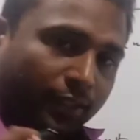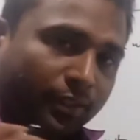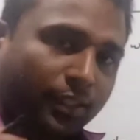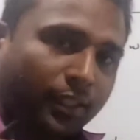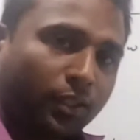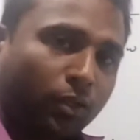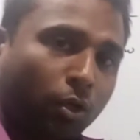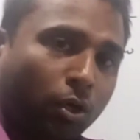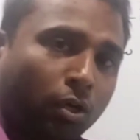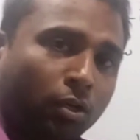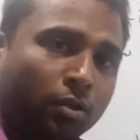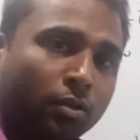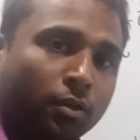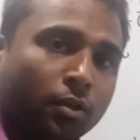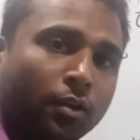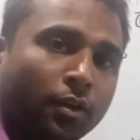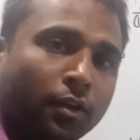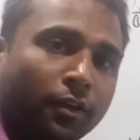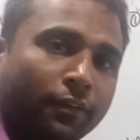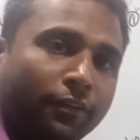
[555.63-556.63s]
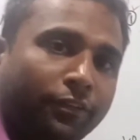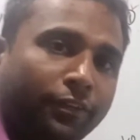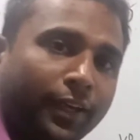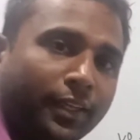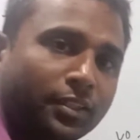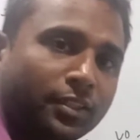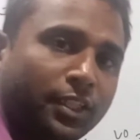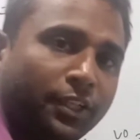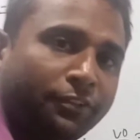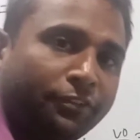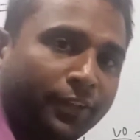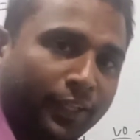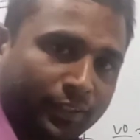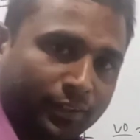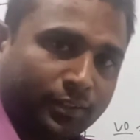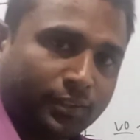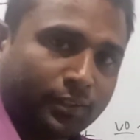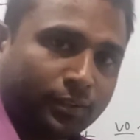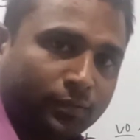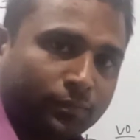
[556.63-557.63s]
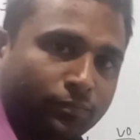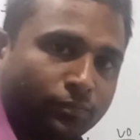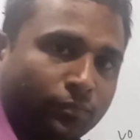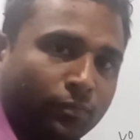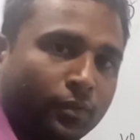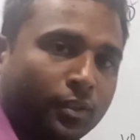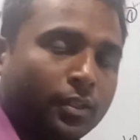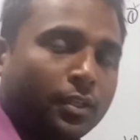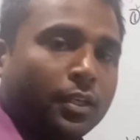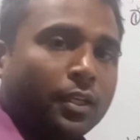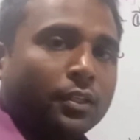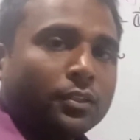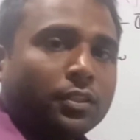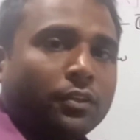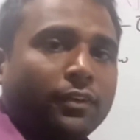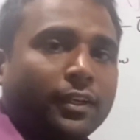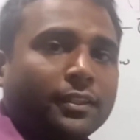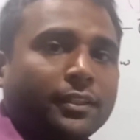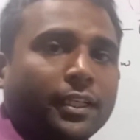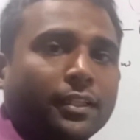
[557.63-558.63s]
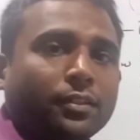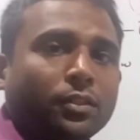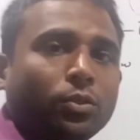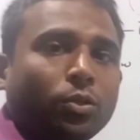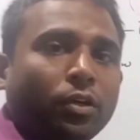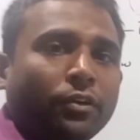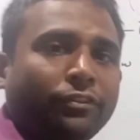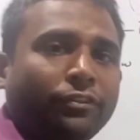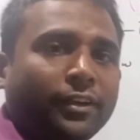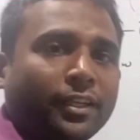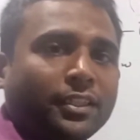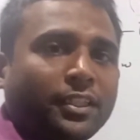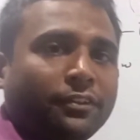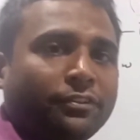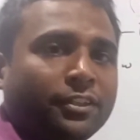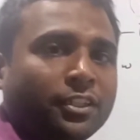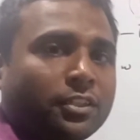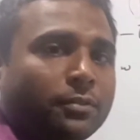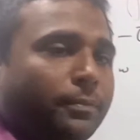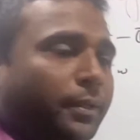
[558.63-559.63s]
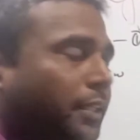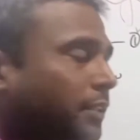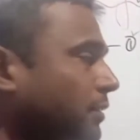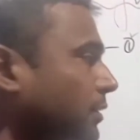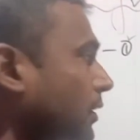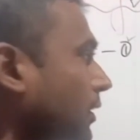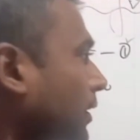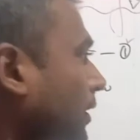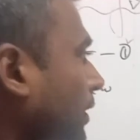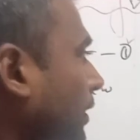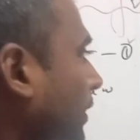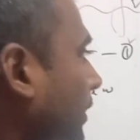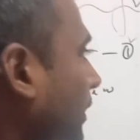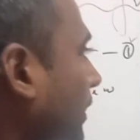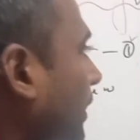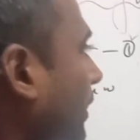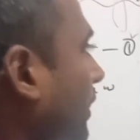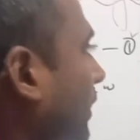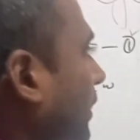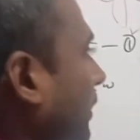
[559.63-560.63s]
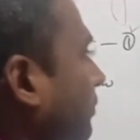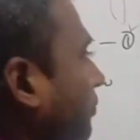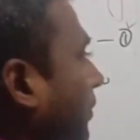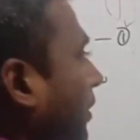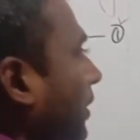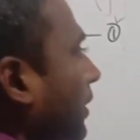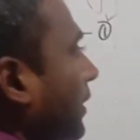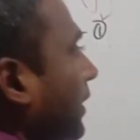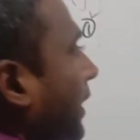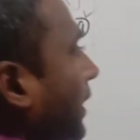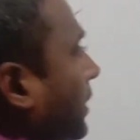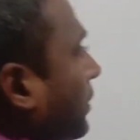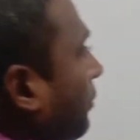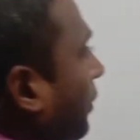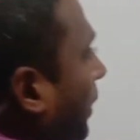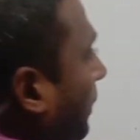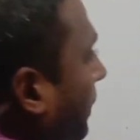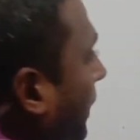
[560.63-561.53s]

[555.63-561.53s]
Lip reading: is no phase difference. So when there is no phase difference means here it will